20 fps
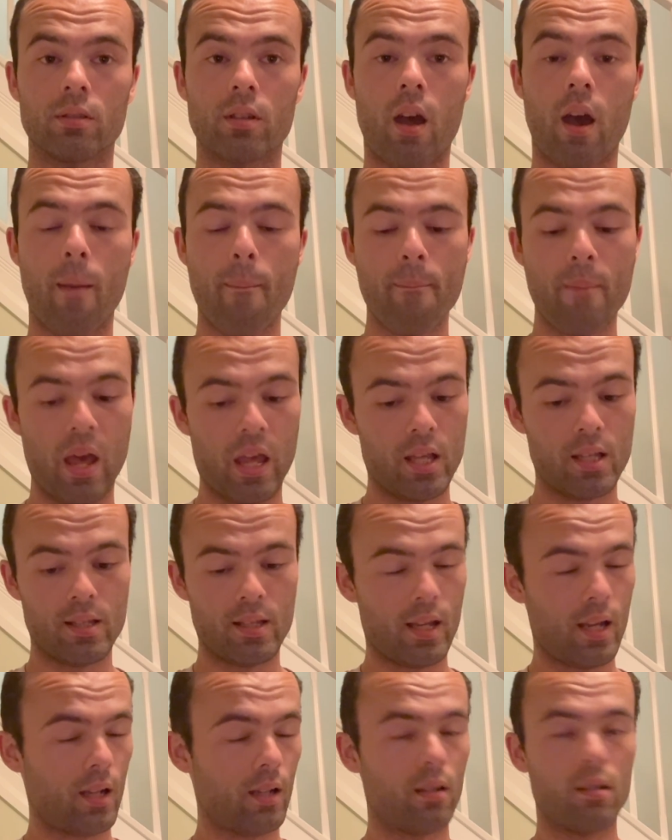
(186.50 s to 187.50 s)

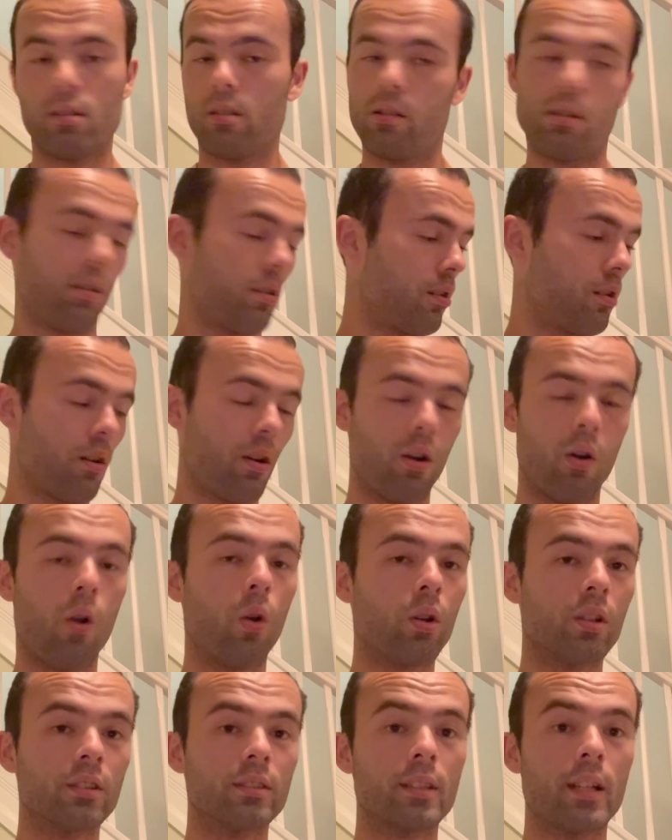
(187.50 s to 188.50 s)
amazing.
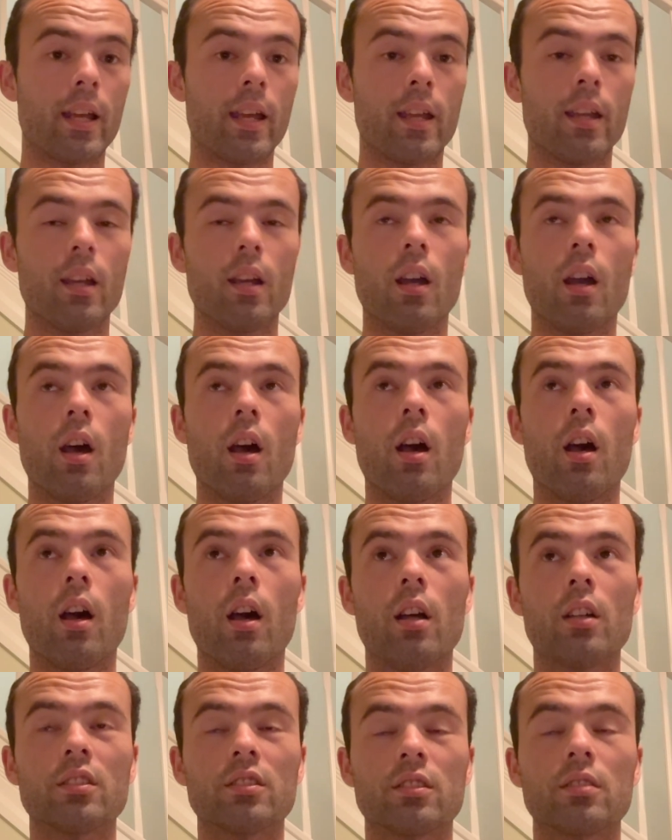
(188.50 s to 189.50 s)
Honestly,
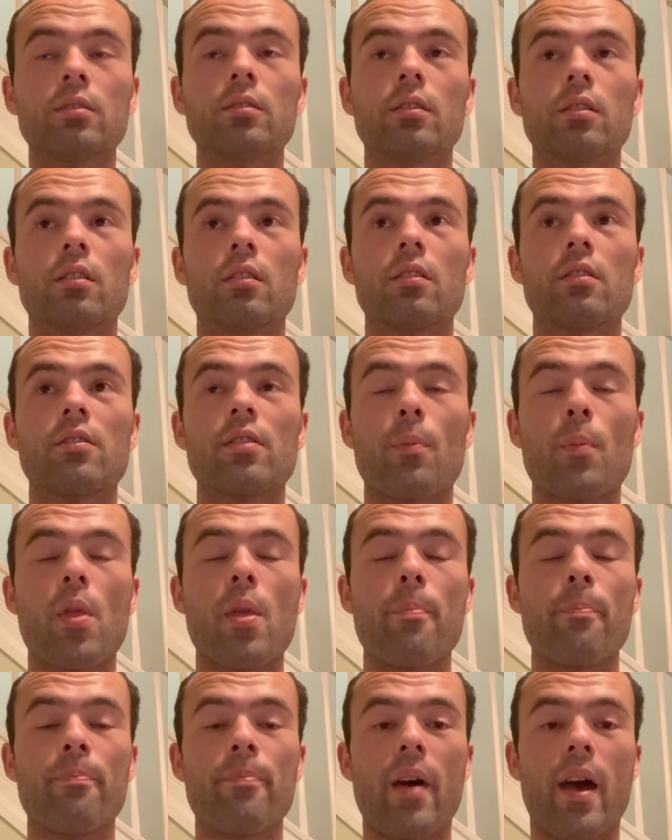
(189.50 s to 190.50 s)
some of the
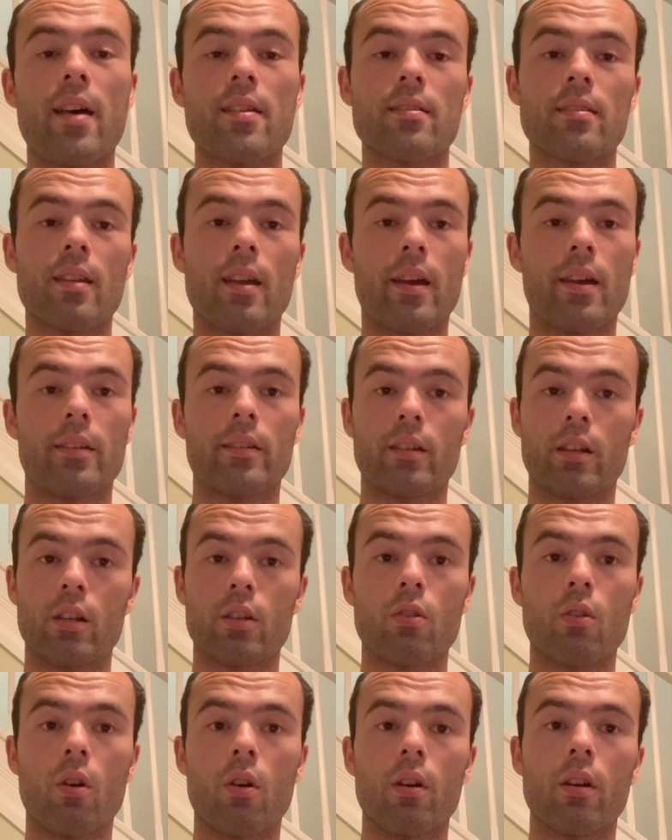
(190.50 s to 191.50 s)
best hand-dyed
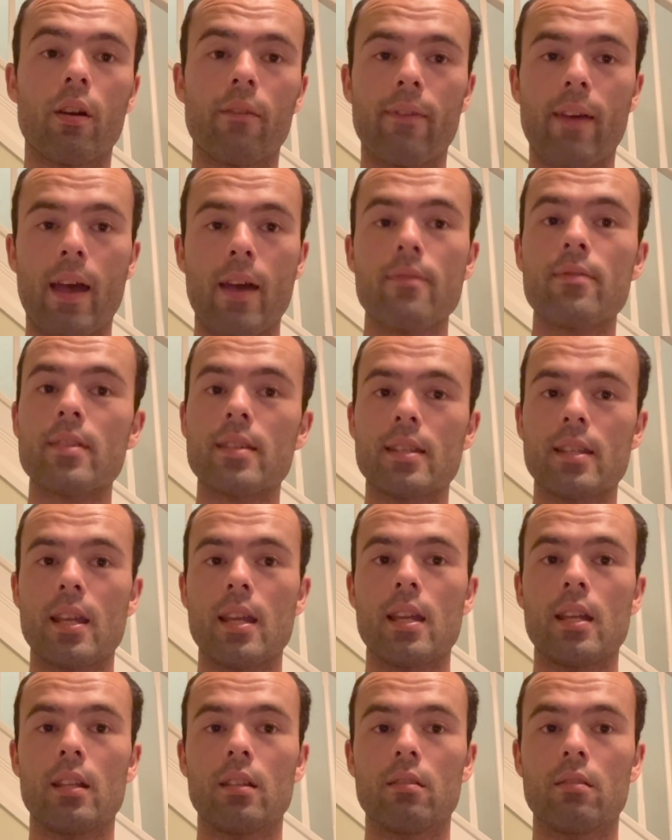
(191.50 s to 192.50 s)
cotton I've ever
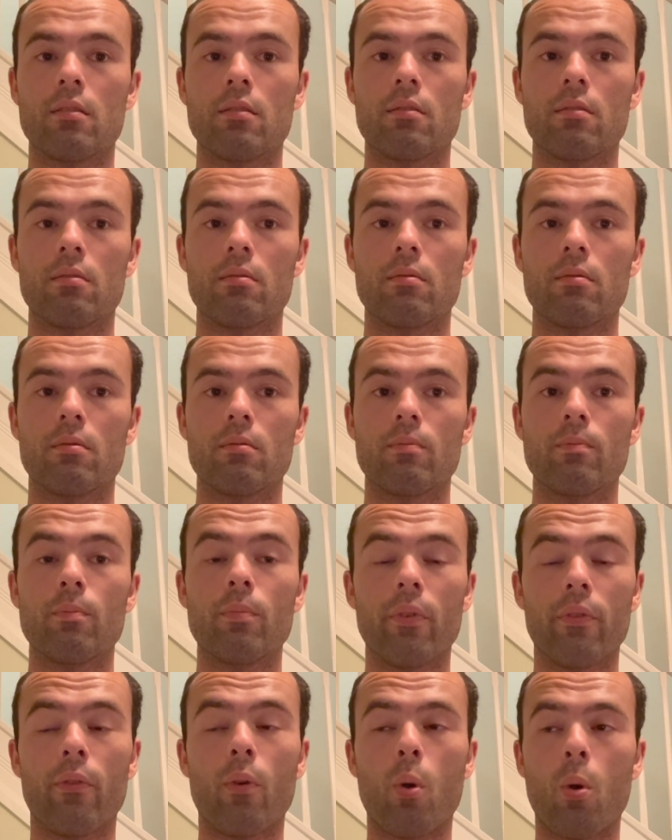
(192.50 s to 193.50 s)
seen
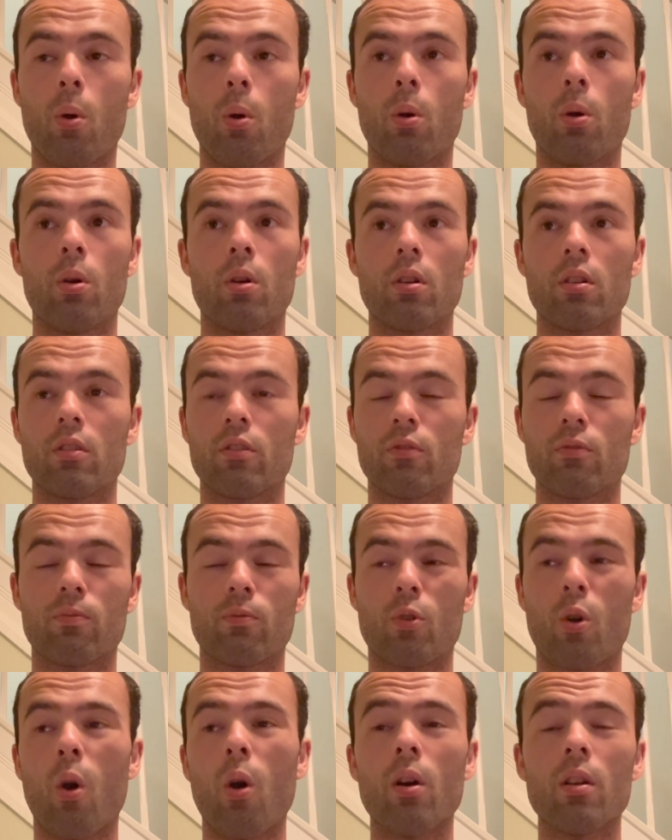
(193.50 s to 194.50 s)
before, because
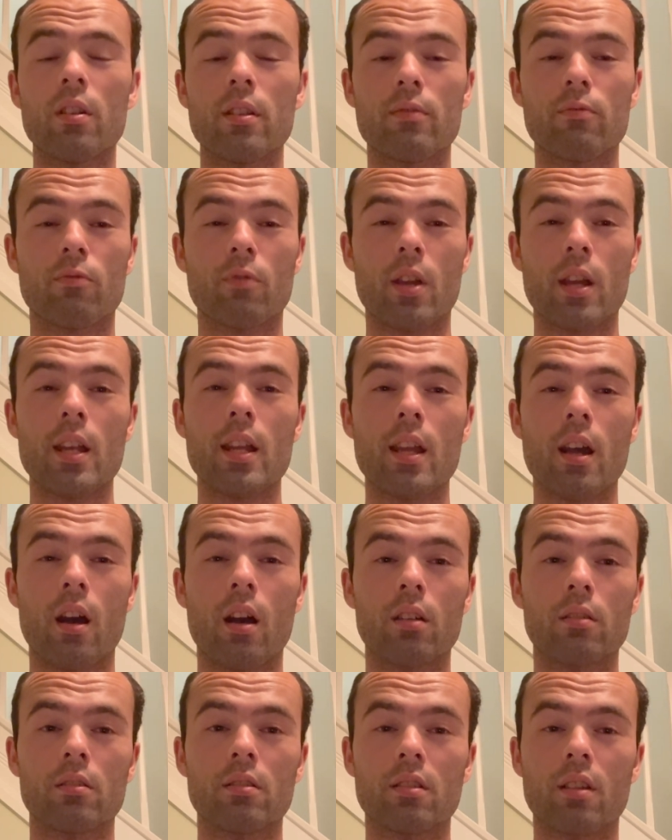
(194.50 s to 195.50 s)
cotton is really
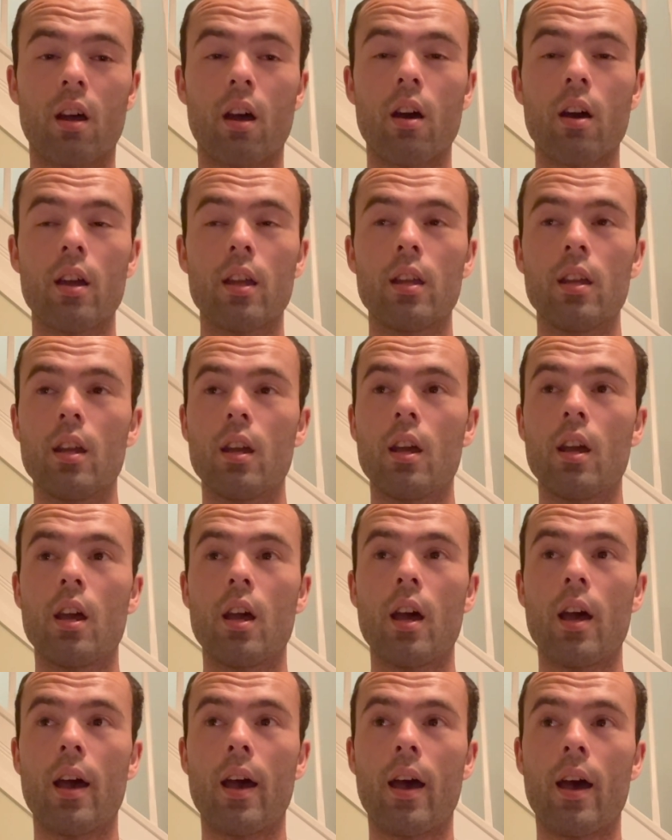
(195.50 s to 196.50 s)
hard to dye.
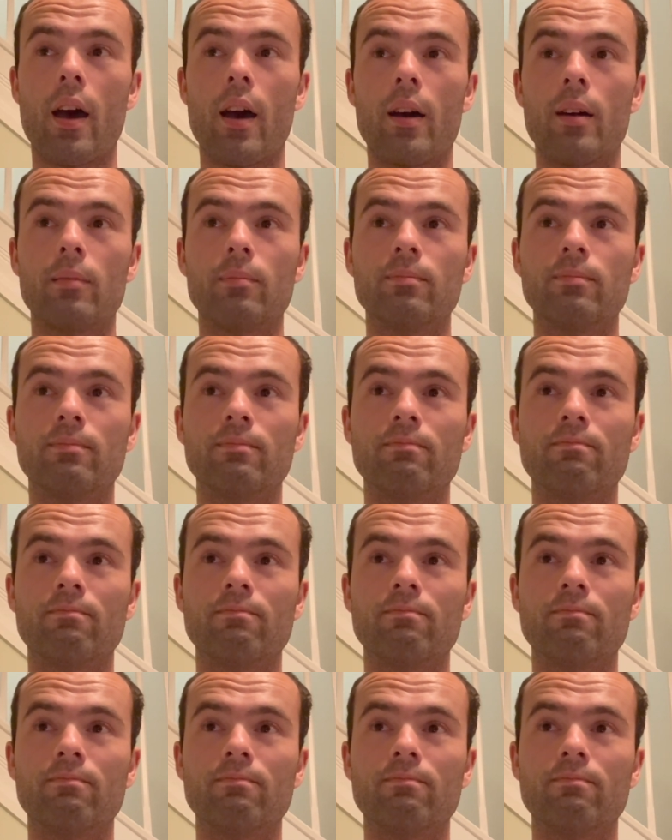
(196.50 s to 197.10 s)
I